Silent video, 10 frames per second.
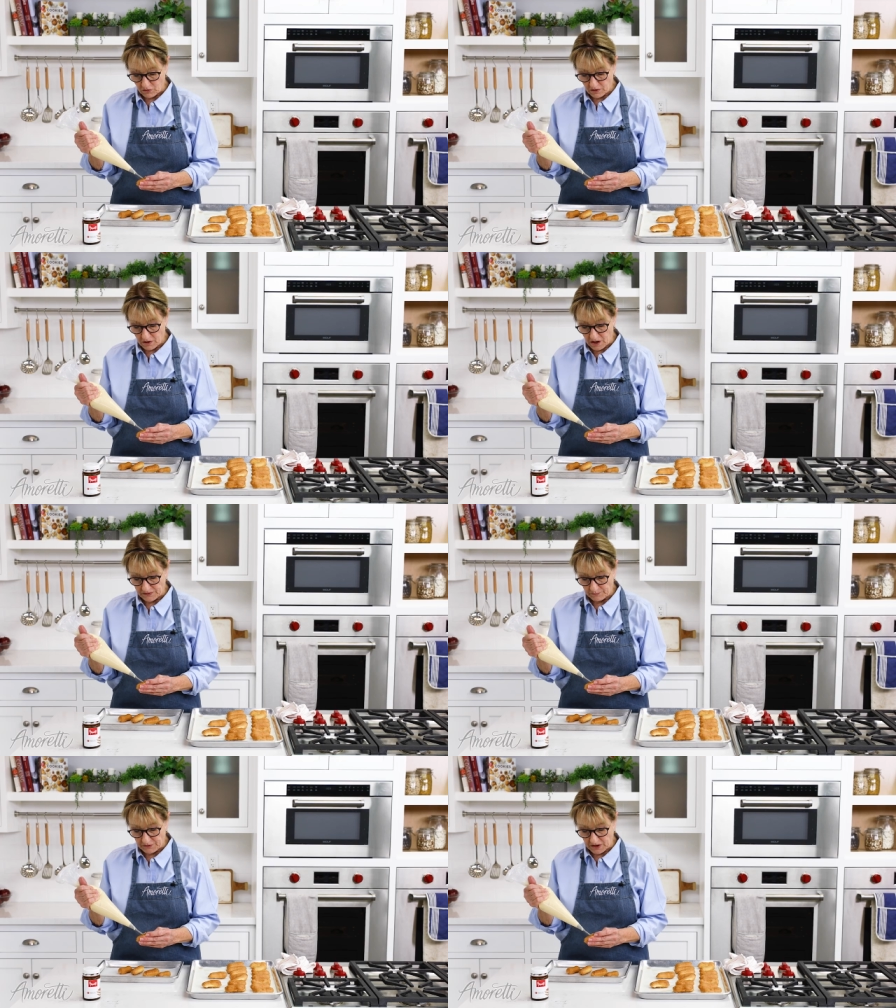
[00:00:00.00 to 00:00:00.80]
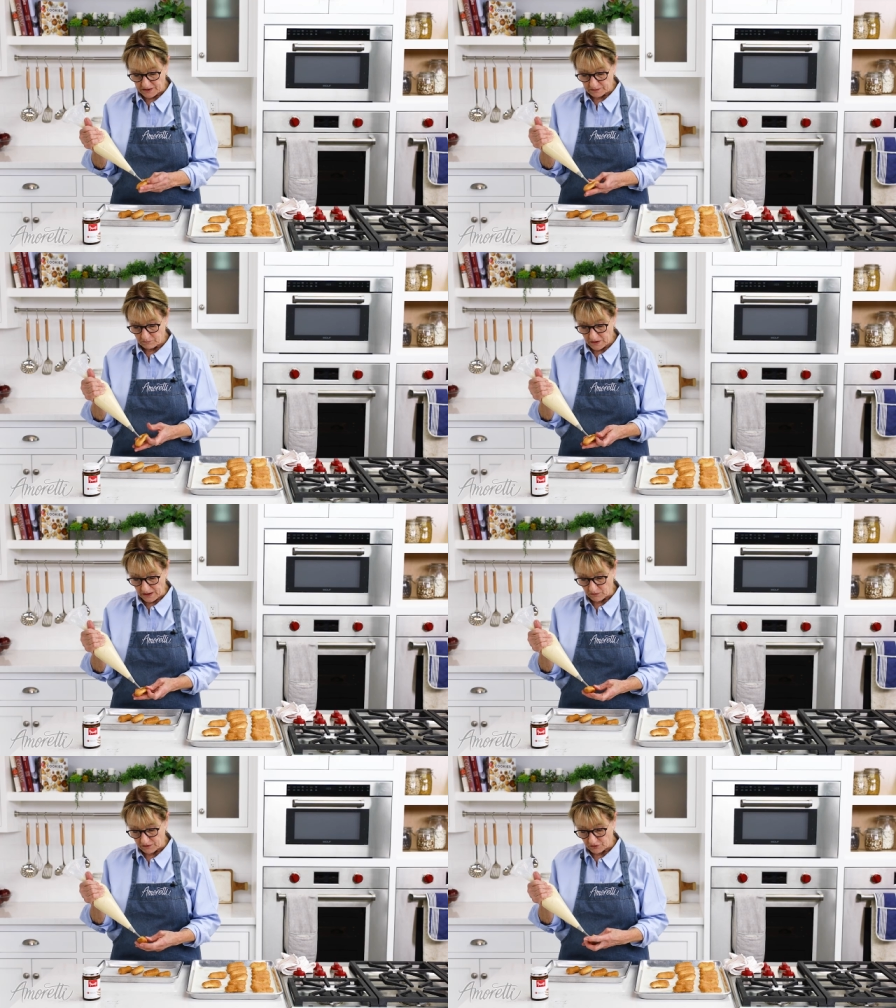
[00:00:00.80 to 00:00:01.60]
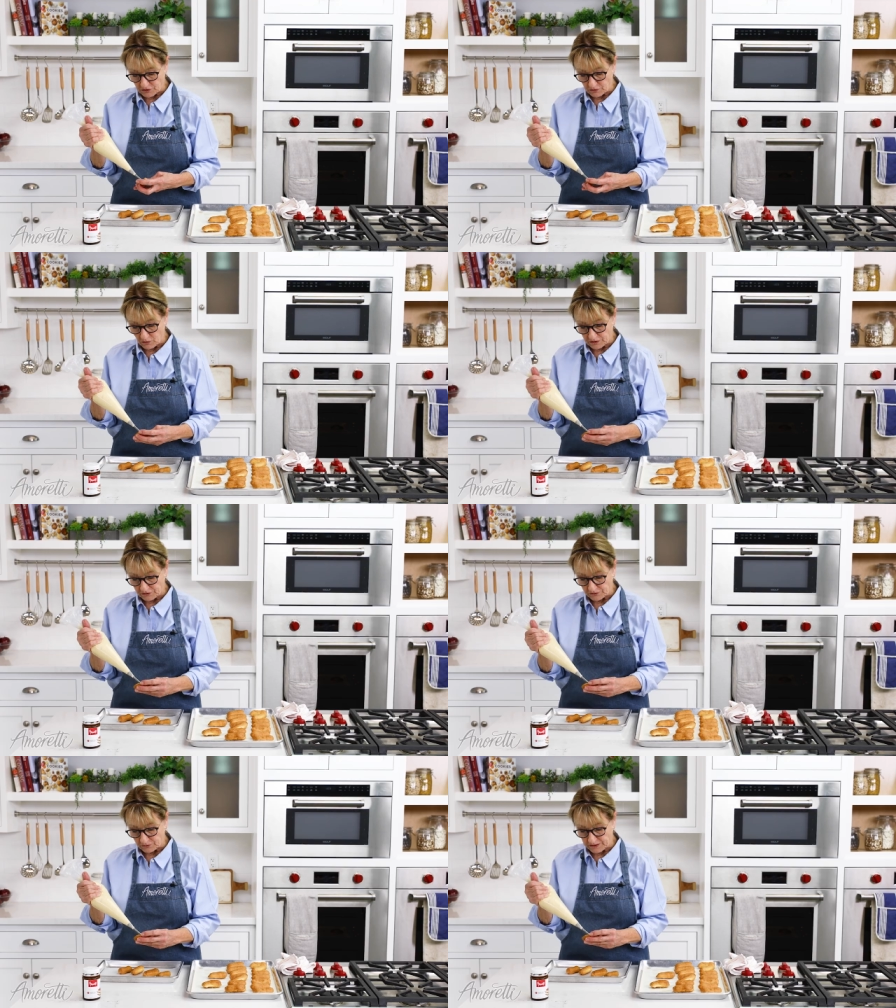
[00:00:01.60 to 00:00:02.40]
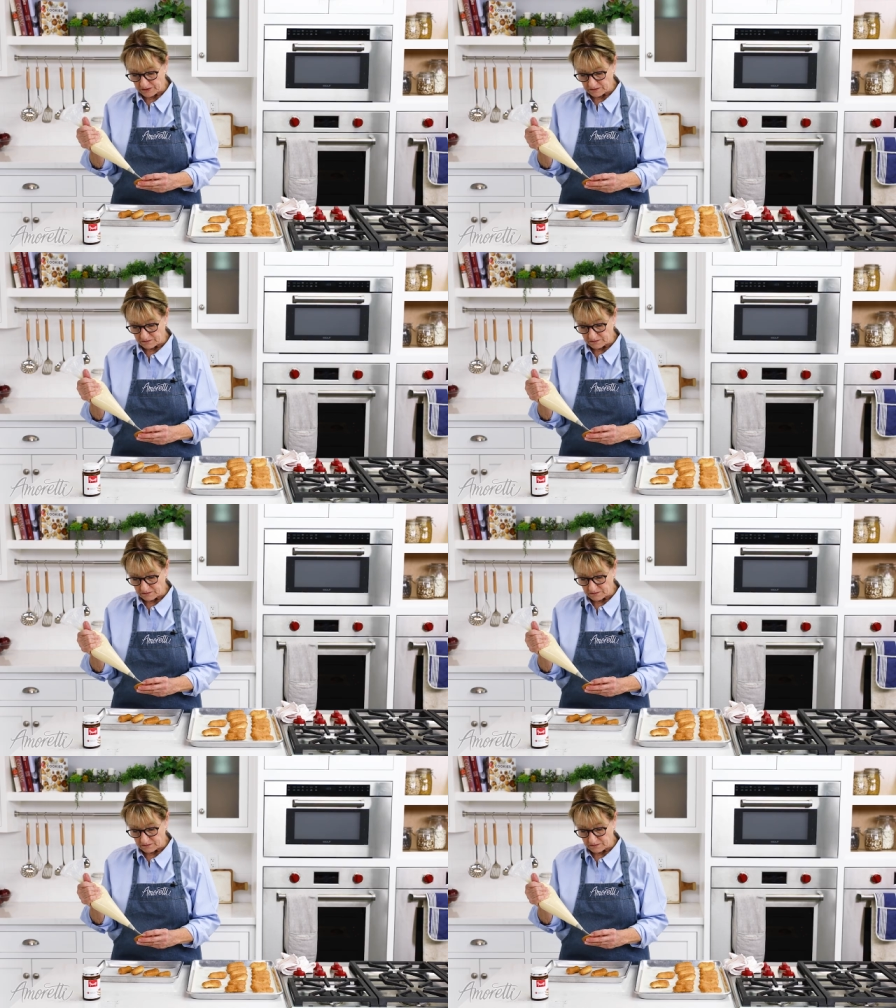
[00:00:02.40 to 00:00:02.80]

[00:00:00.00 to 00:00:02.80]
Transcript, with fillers: or on the bottom, however you want to do it.